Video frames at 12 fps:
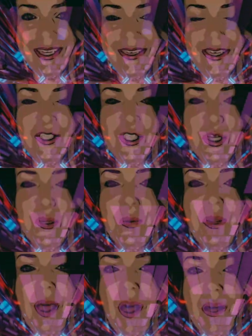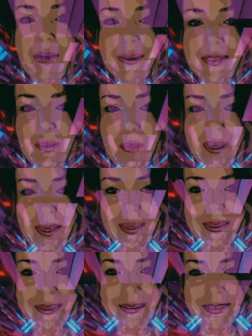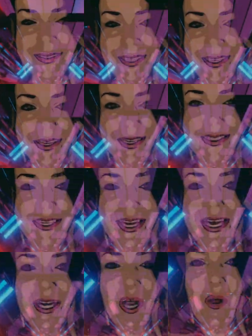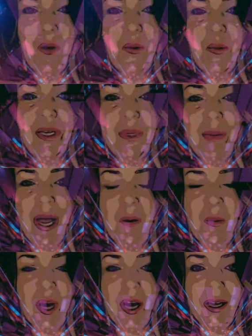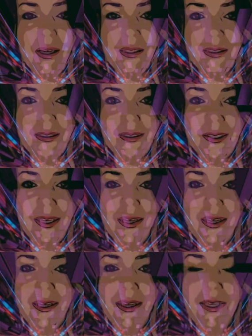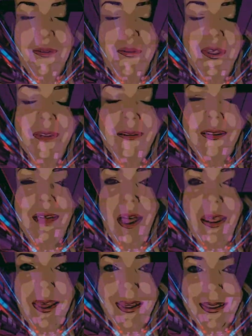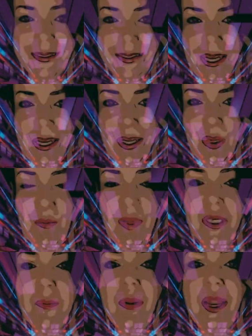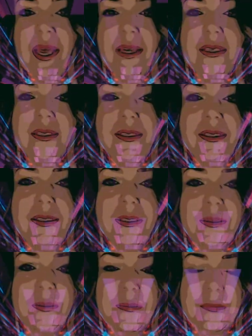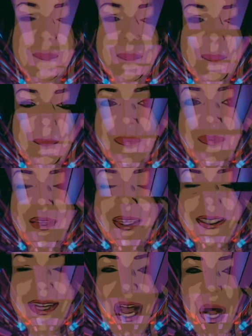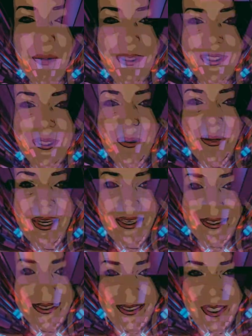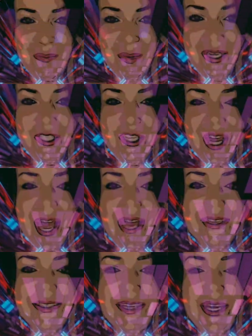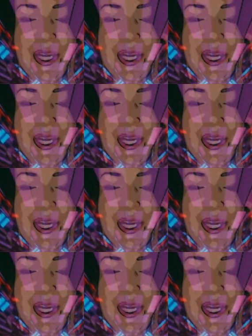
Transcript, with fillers: that you long to be, to hear only my words and feel nothing but bliss. Now, as you listen to me chant